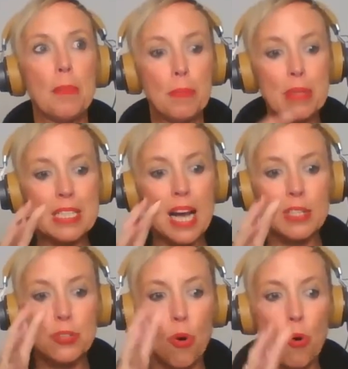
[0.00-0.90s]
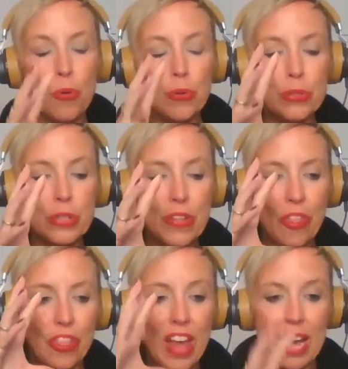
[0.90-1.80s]
besides all
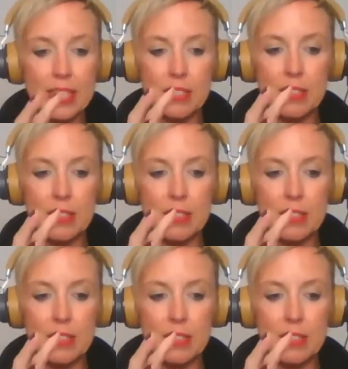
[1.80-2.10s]
that,